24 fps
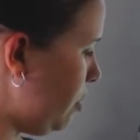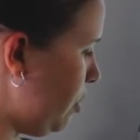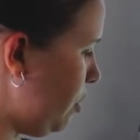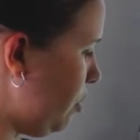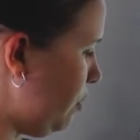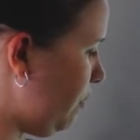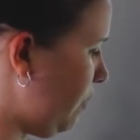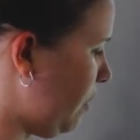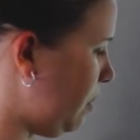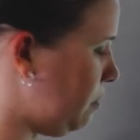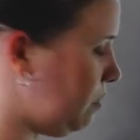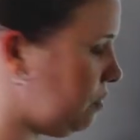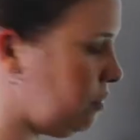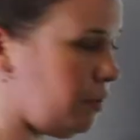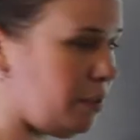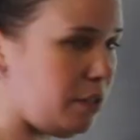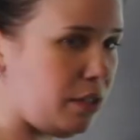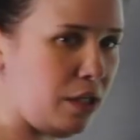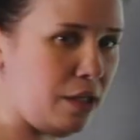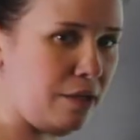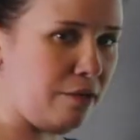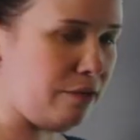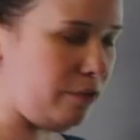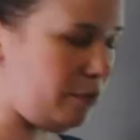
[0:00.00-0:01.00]
thing you got to be really
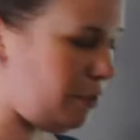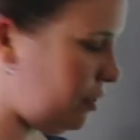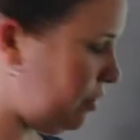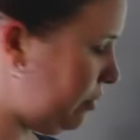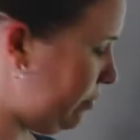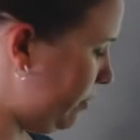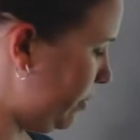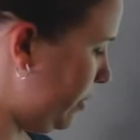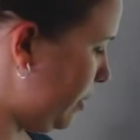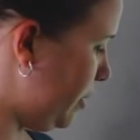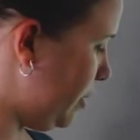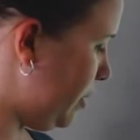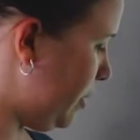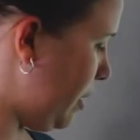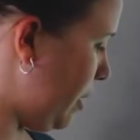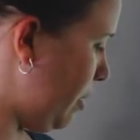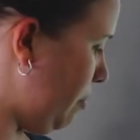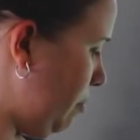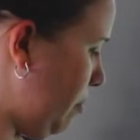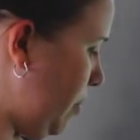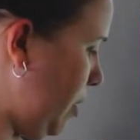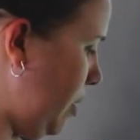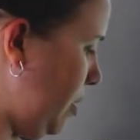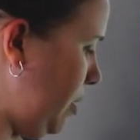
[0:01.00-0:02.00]
careful of is
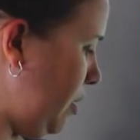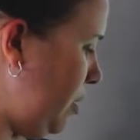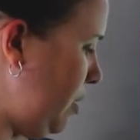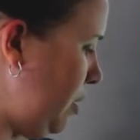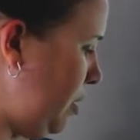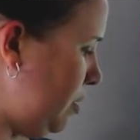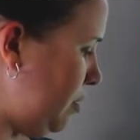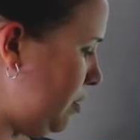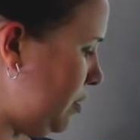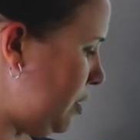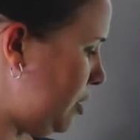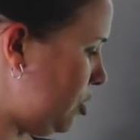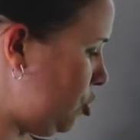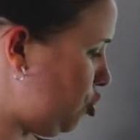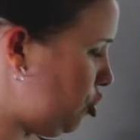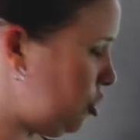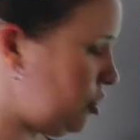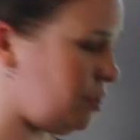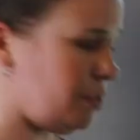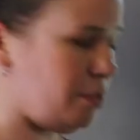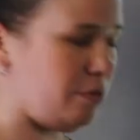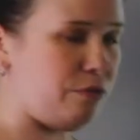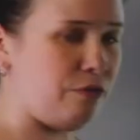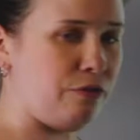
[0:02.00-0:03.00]
that my
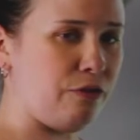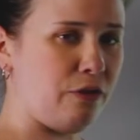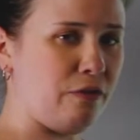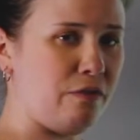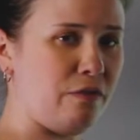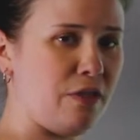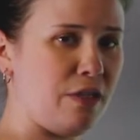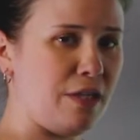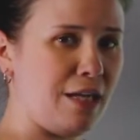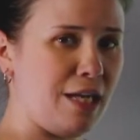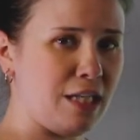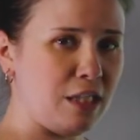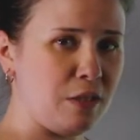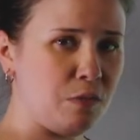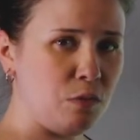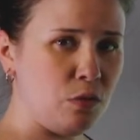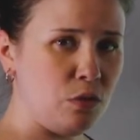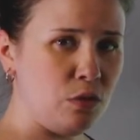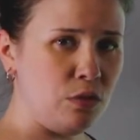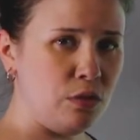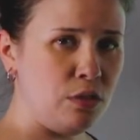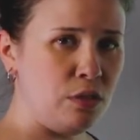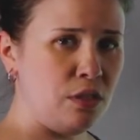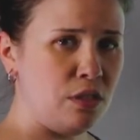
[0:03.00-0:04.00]
digit in front of the
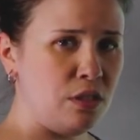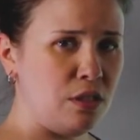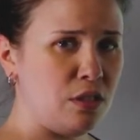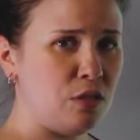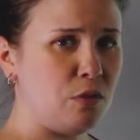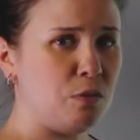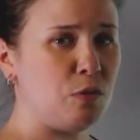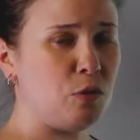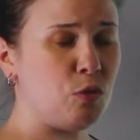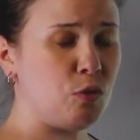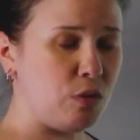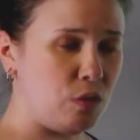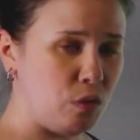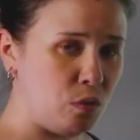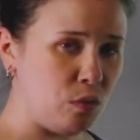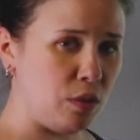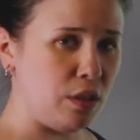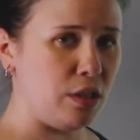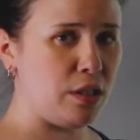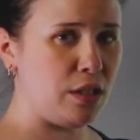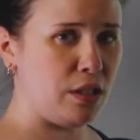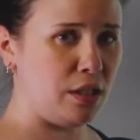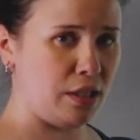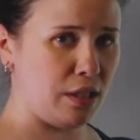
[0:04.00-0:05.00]
decimal is between
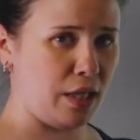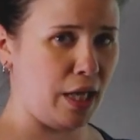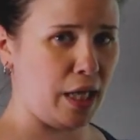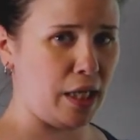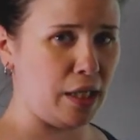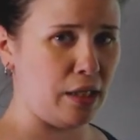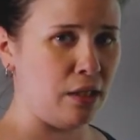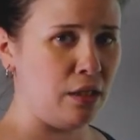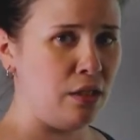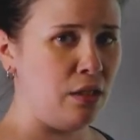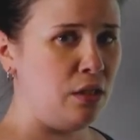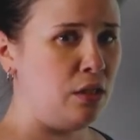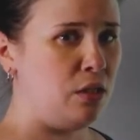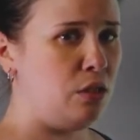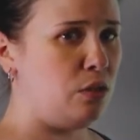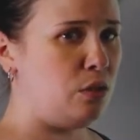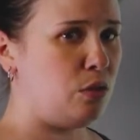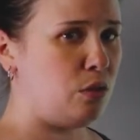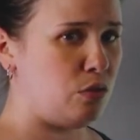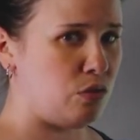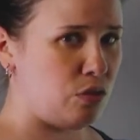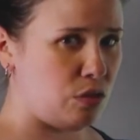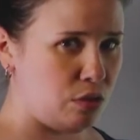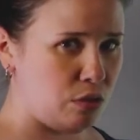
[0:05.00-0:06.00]
1 and 9.
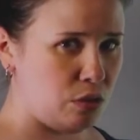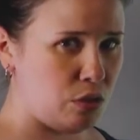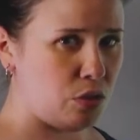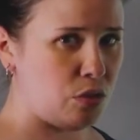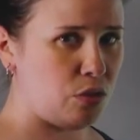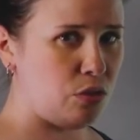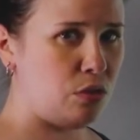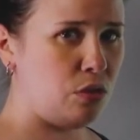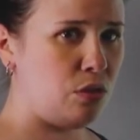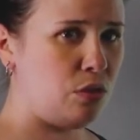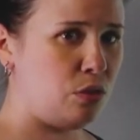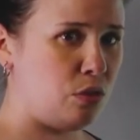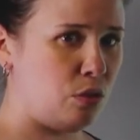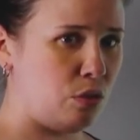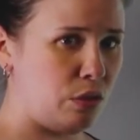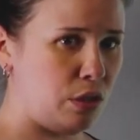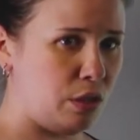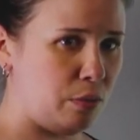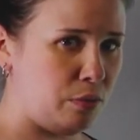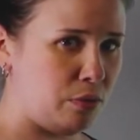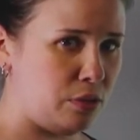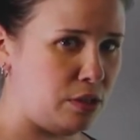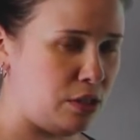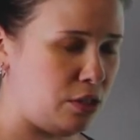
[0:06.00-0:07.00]
No zeros, no
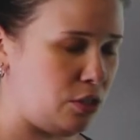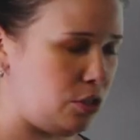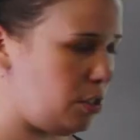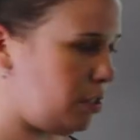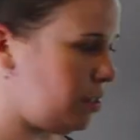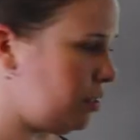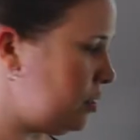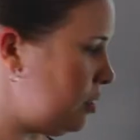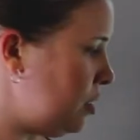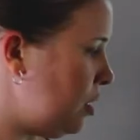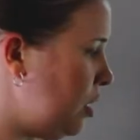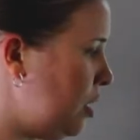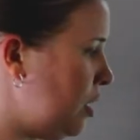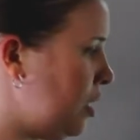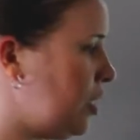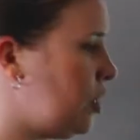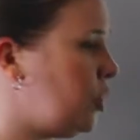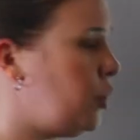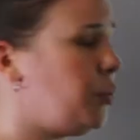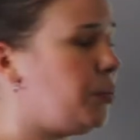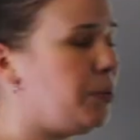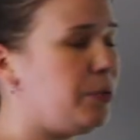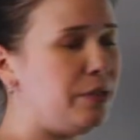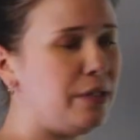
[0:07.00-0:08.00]
double digits. And
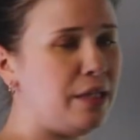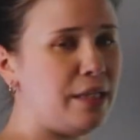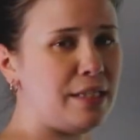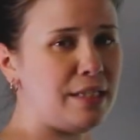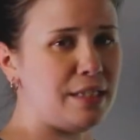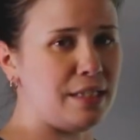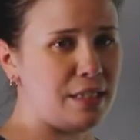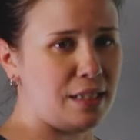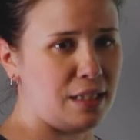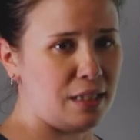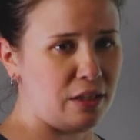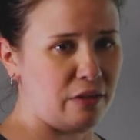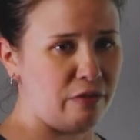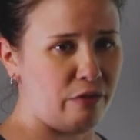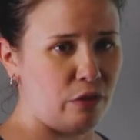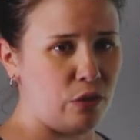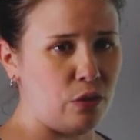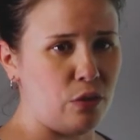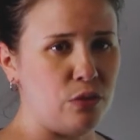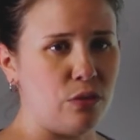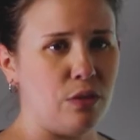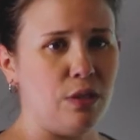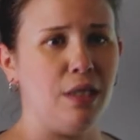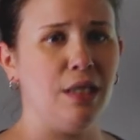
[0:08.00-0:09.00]
you will get dinged for
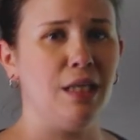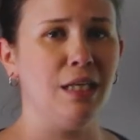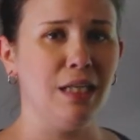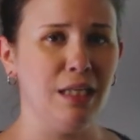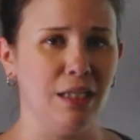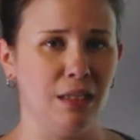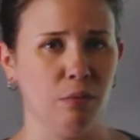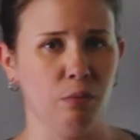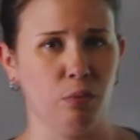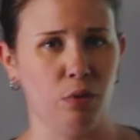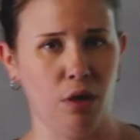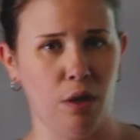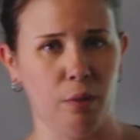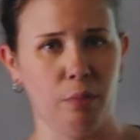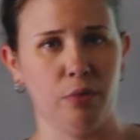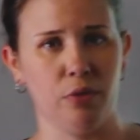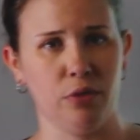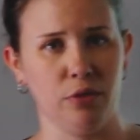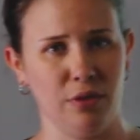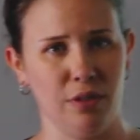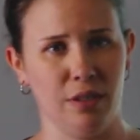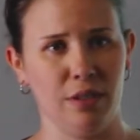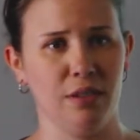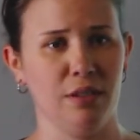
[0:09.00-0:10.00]
using improper
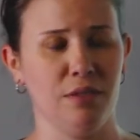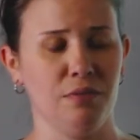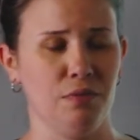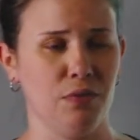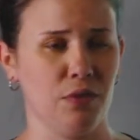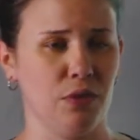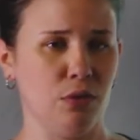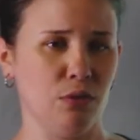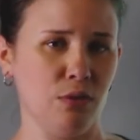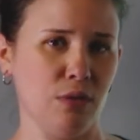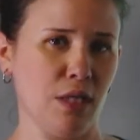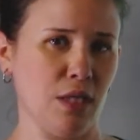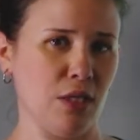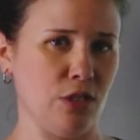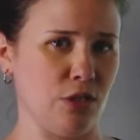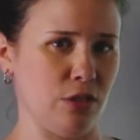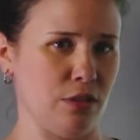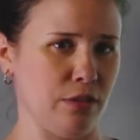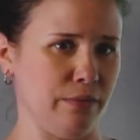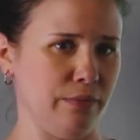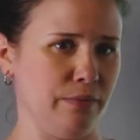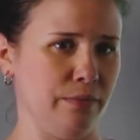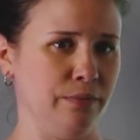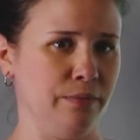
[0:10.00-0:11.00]
scientific
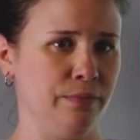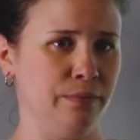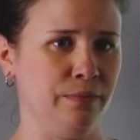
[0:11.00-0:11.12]
notation.